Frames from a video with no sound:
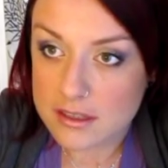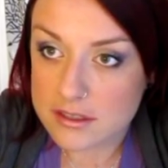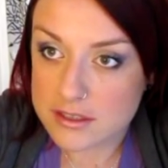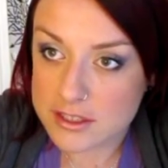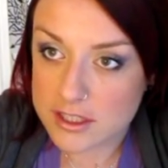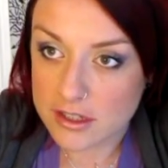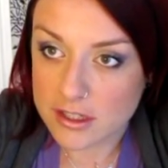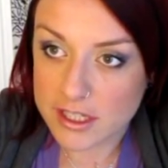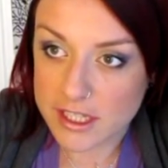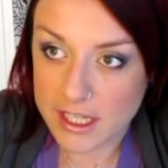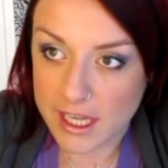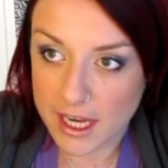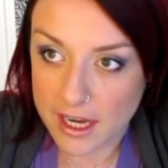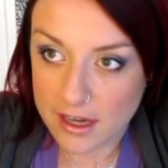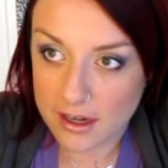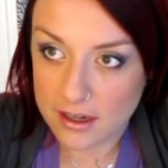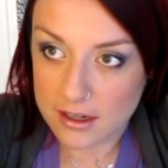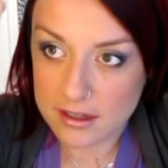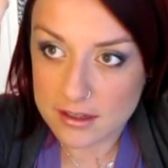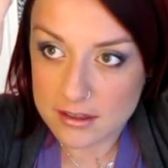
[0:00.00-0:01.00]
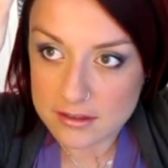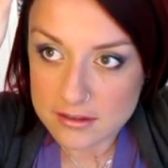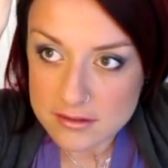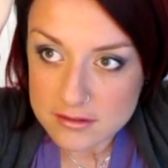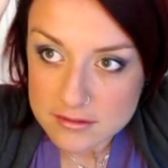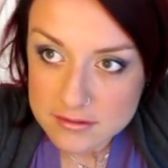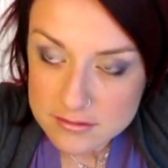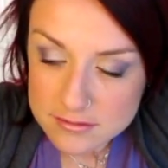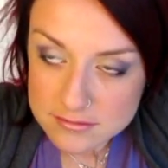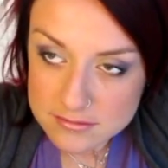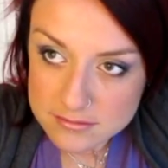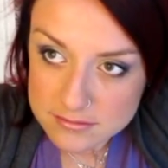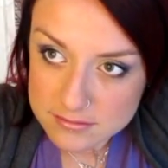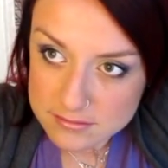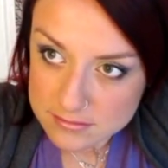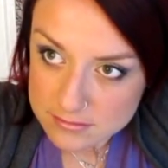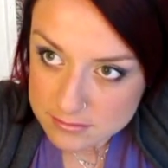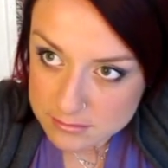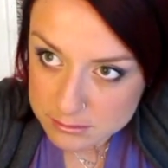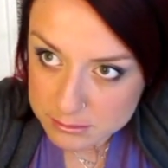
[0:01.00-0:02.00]
dirty hair.
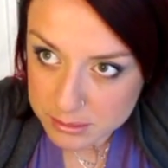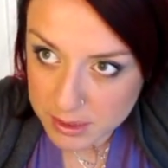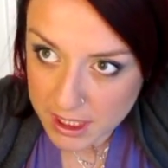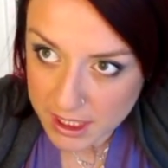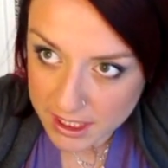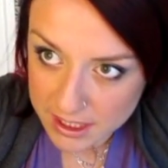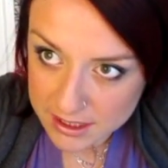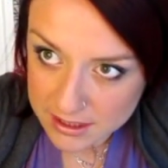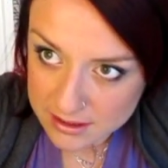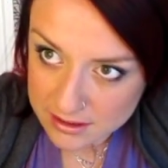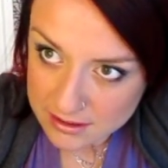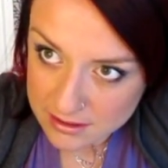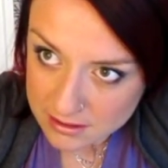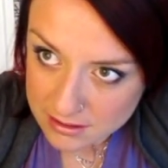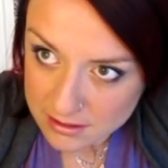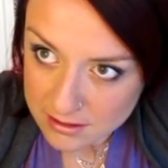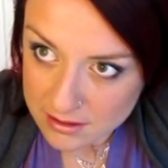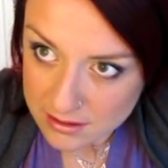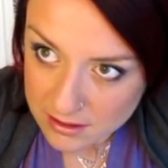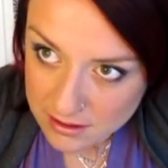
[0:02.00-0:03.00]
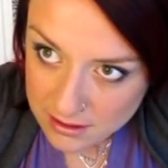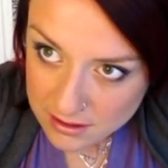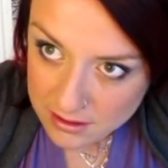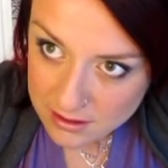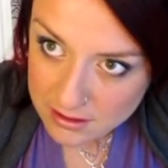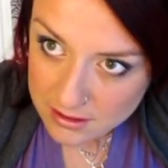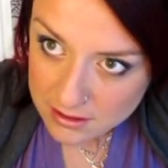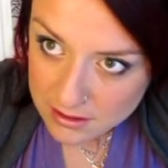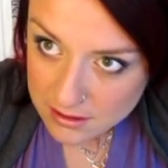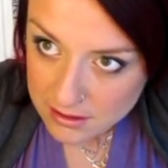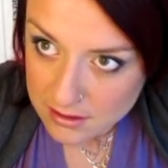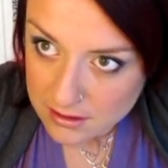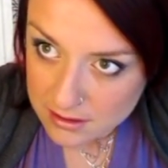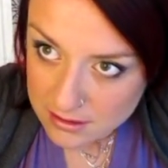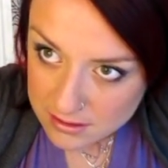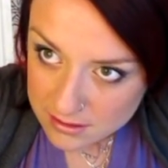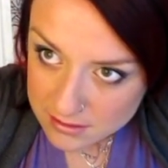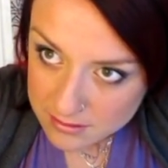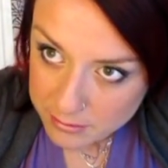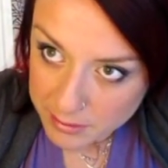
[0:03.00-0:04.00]
But
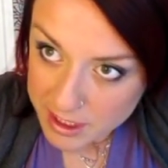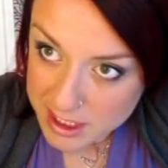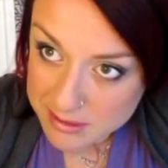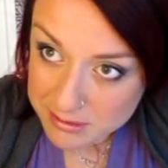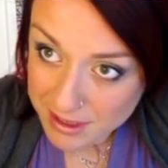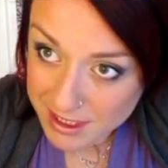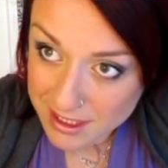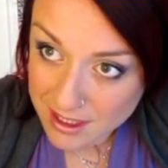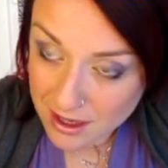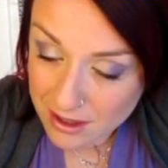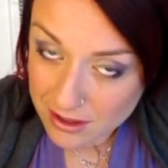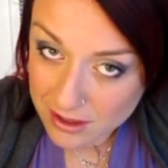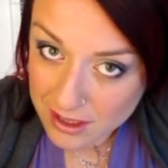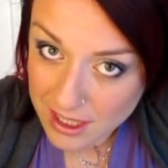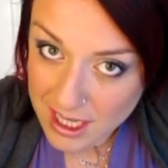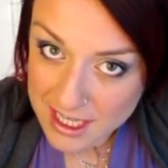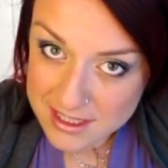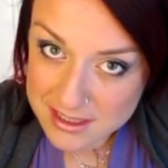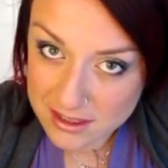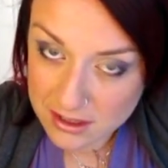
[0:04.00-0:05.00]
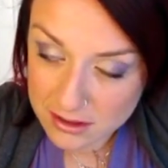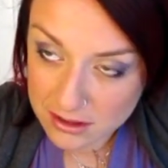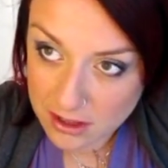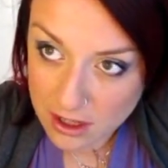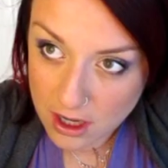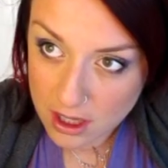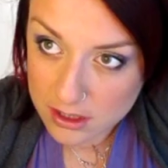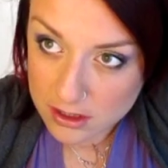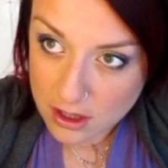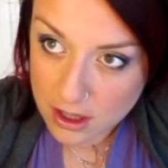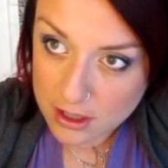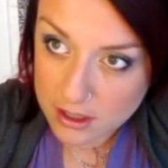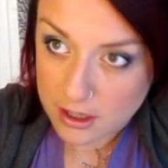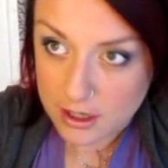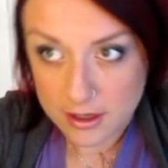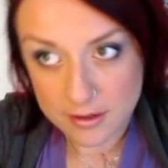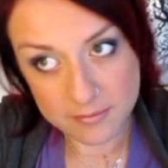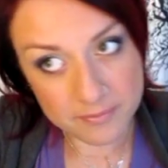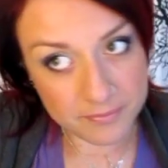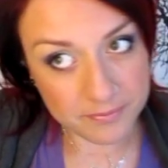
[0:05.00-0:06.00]
makes my color last a lot longer.